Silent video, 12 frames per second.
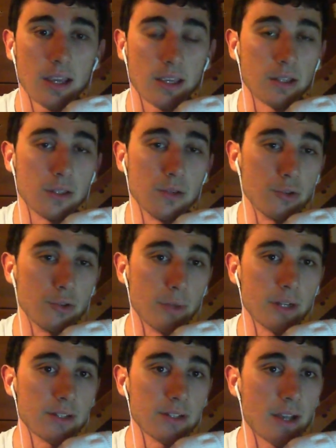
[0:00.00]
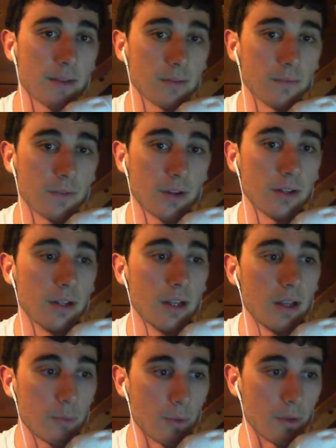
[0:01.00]
get you and your buddies to have some fun
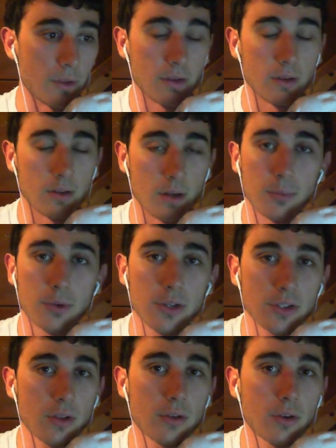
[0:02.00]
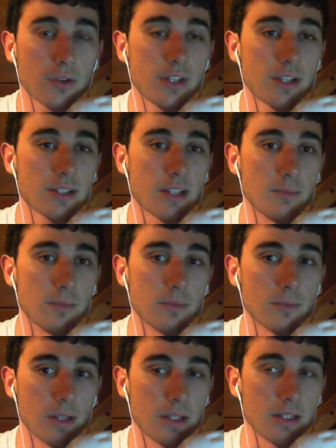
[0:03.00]
with a pretty solid RTS game,
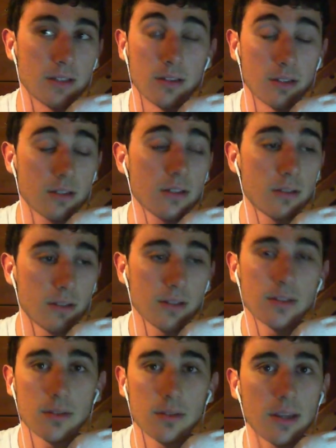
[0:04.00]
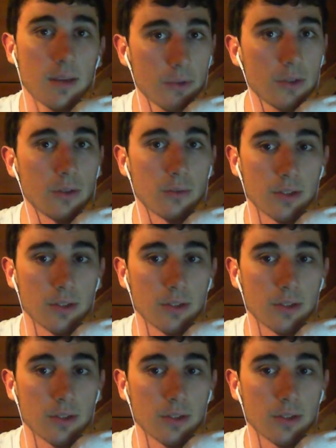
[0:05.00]
this is the game for you.